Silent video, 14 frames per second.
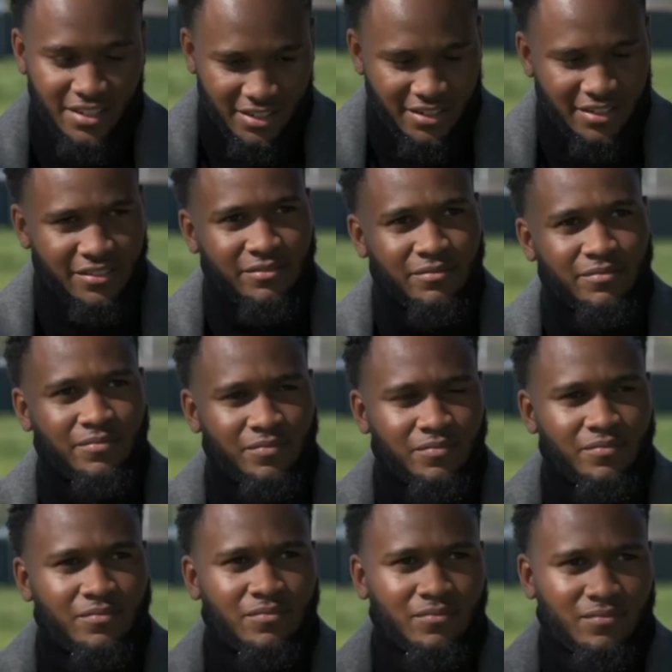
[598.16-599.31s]
yes. on your journey and
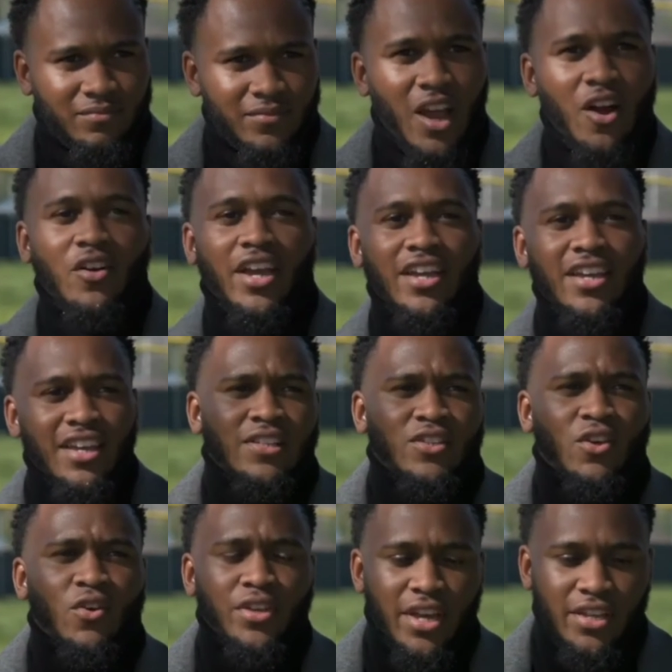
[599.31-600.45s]
everything. Okay.
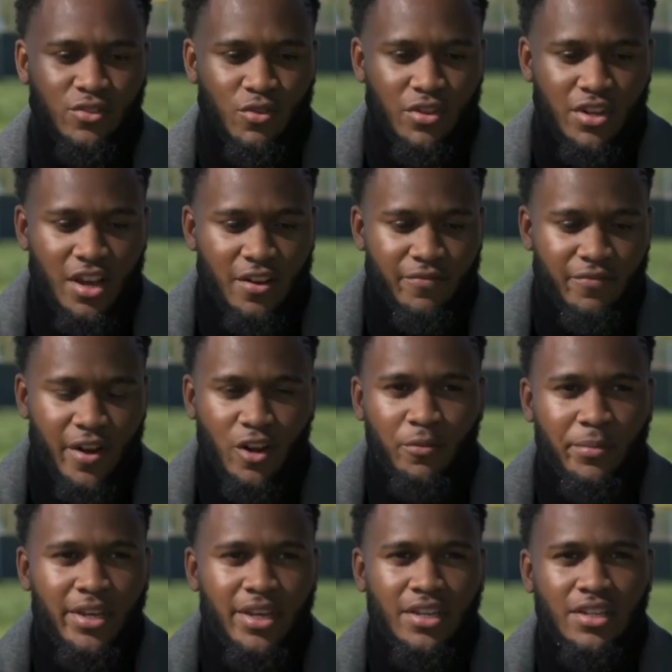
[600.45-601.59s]
So, yes, you can uh, follow
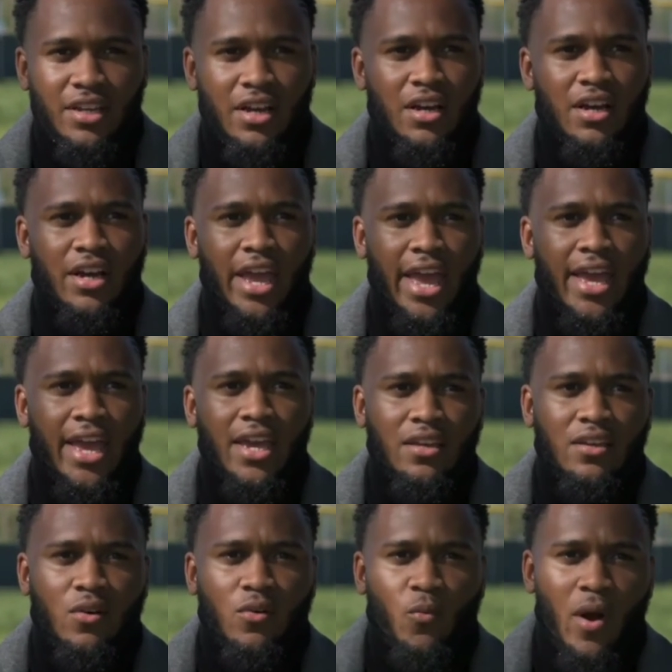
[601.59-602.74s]
me, uh, A
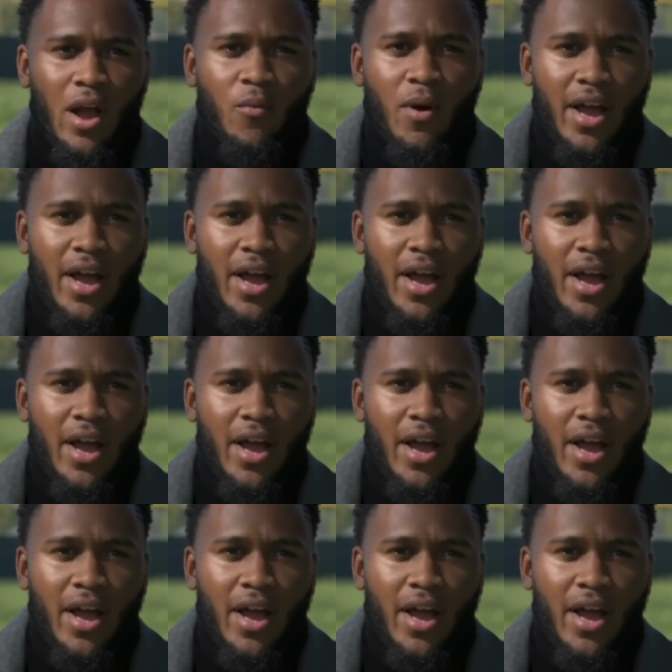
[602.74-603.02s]
Y